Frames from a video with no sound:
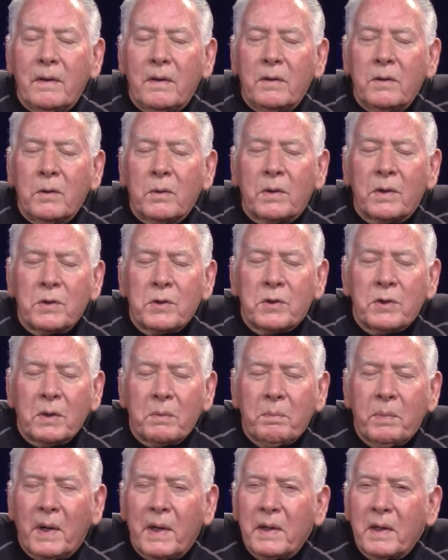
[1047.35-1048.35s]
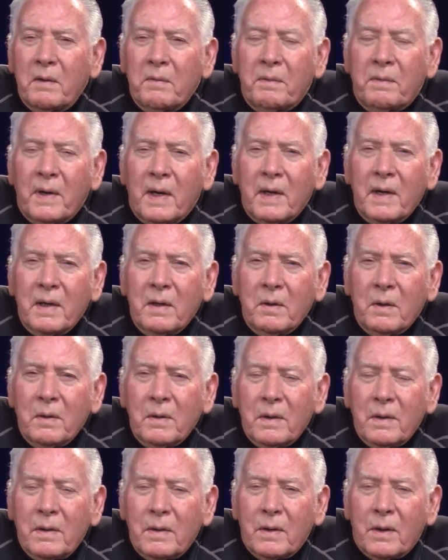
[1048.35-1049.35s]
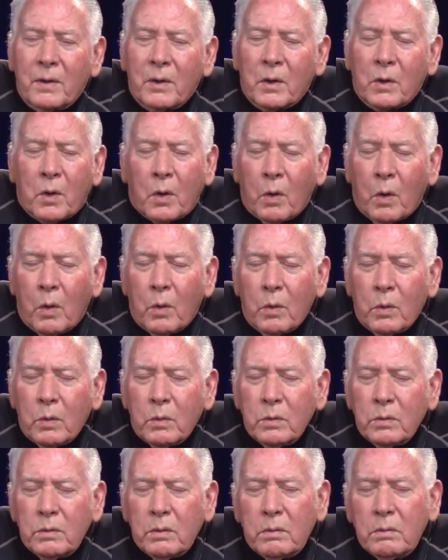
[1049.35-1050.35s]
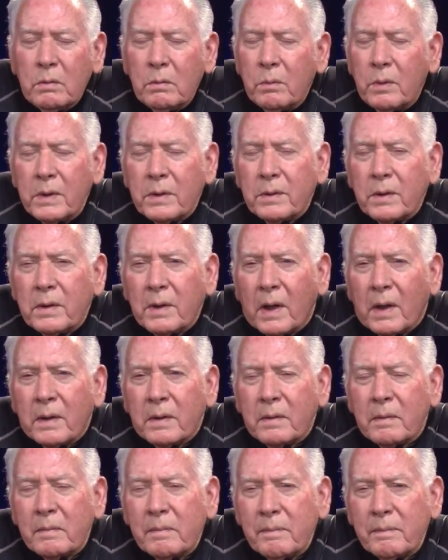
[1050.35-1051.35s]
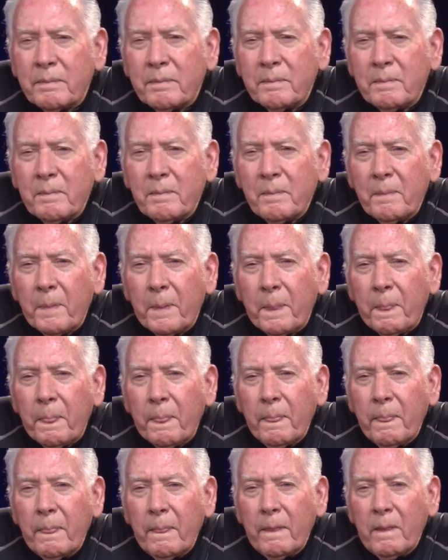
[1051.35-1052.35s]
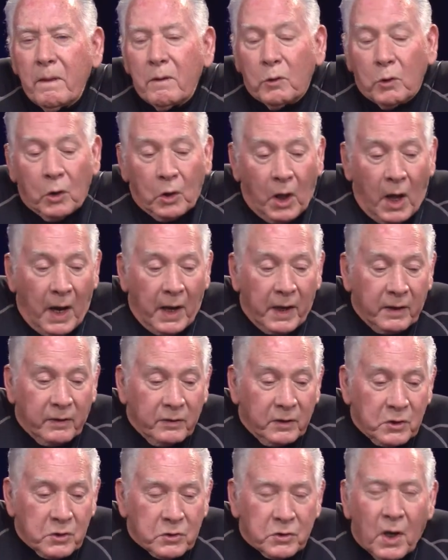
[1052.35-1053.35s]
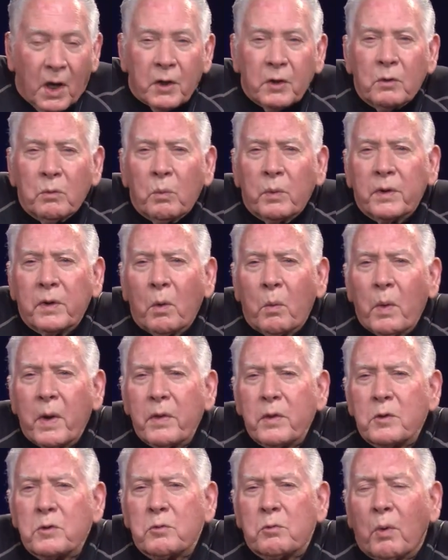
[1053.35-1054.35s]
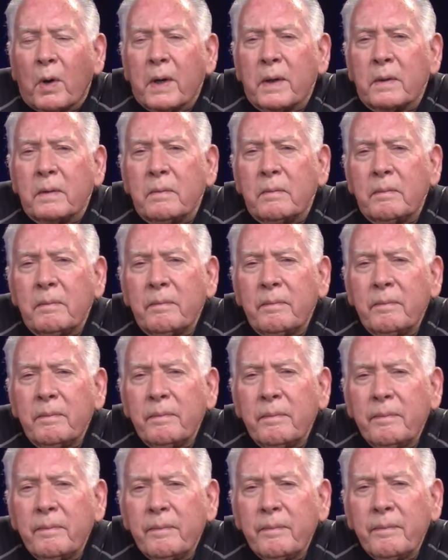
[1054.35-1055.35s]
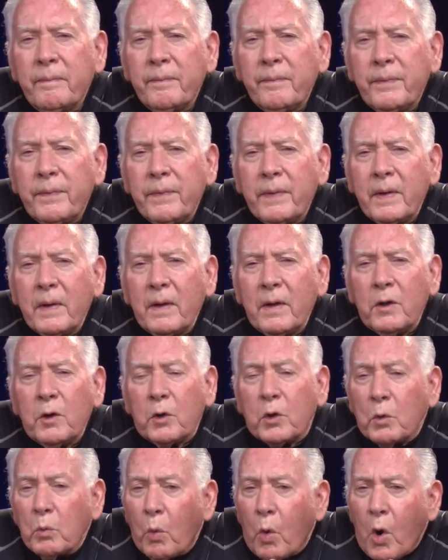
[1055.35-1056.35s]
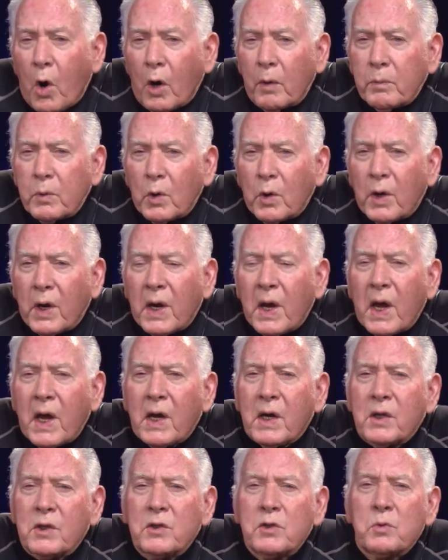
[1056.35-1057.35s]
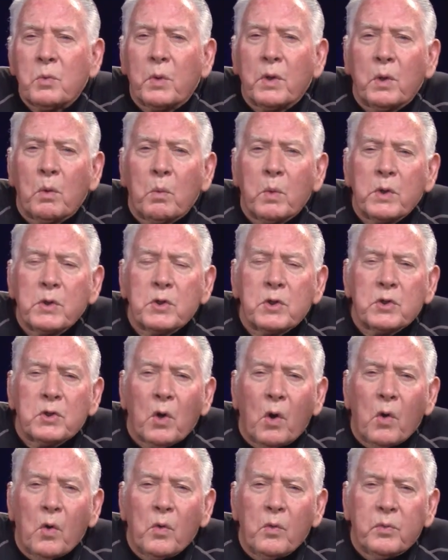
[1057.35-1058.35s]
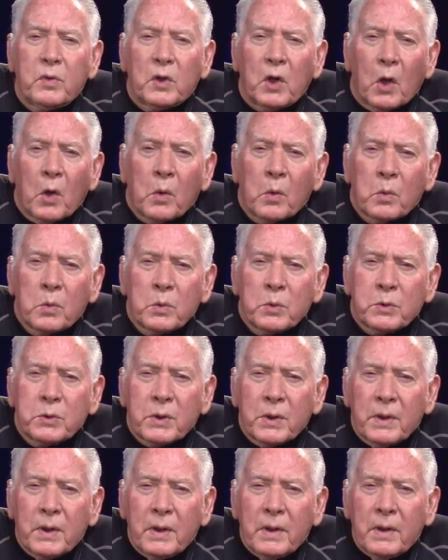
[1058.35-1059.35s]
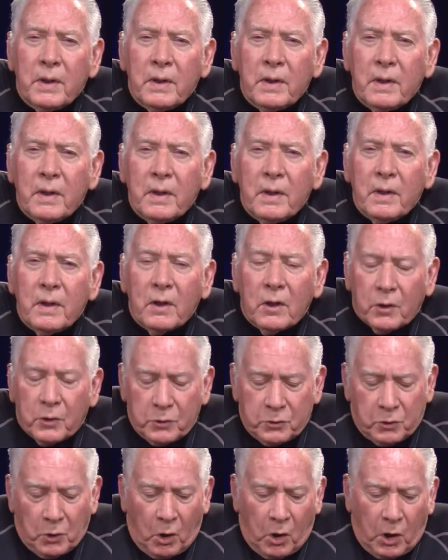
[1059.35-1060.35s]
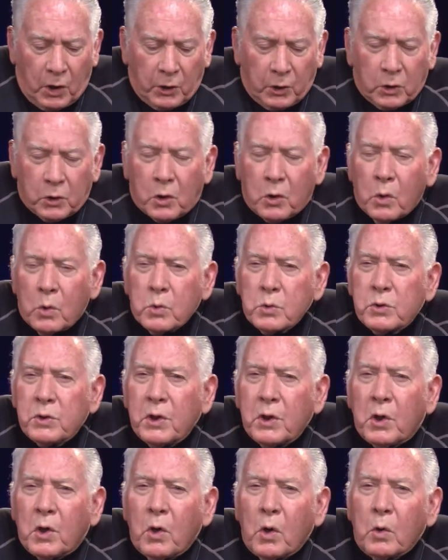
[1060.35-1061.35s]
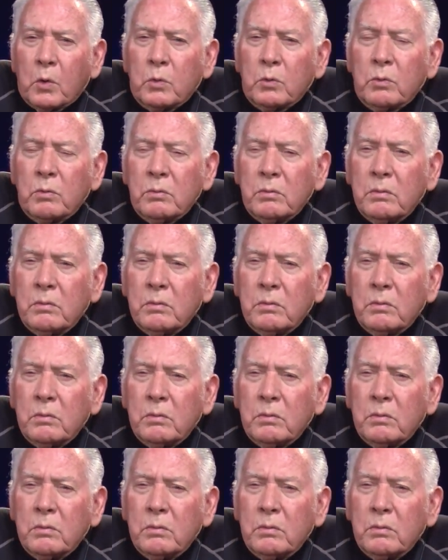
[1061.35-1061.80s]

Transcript: You can sit by a fire on a cold winter night, lie in the sun when the weather's right. You can warm your hands where the wood stove glows, adorn a cozy coat